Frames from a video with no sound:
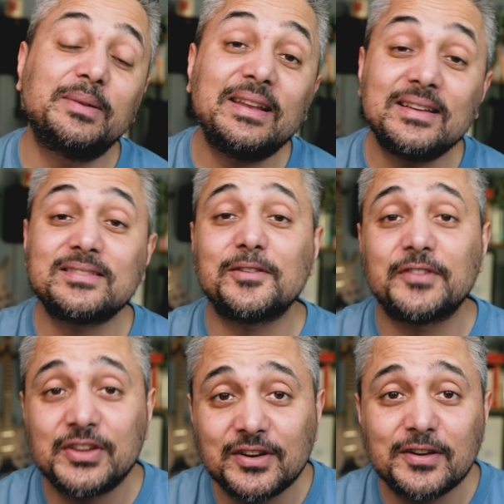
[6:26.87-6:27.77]
playlist over
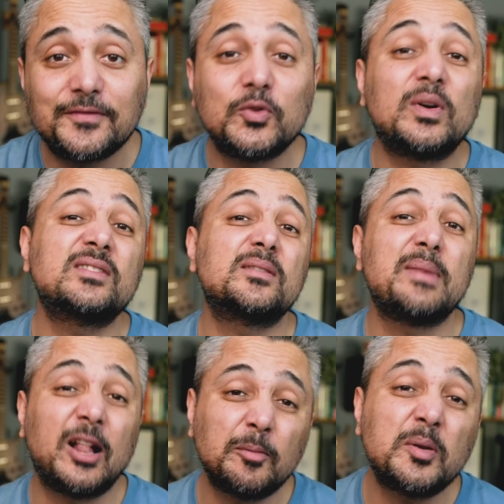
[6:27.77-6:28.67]
here if you want some
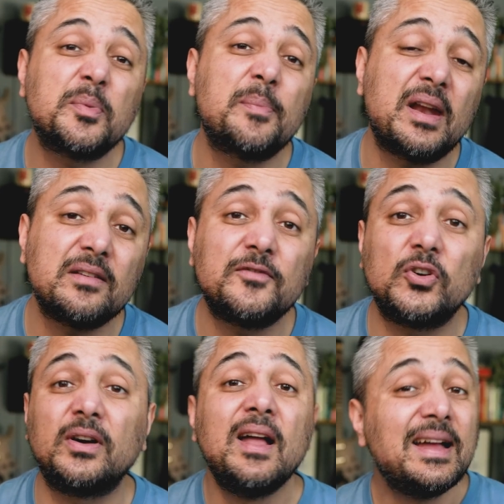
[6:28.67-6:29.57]
help preparing
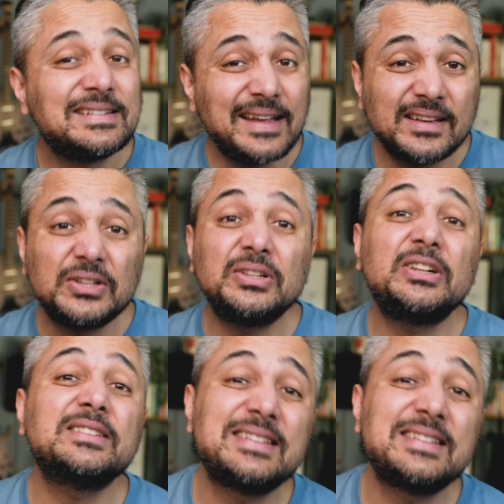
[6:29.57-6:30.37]
for technical,